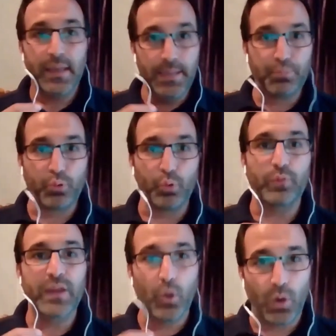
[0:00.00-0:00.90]

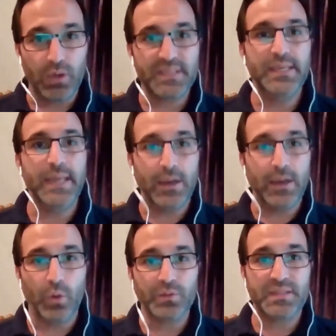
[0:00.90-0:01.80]
improving quality and
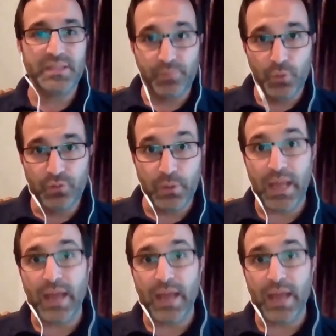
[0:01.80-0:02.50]
quantity of movement.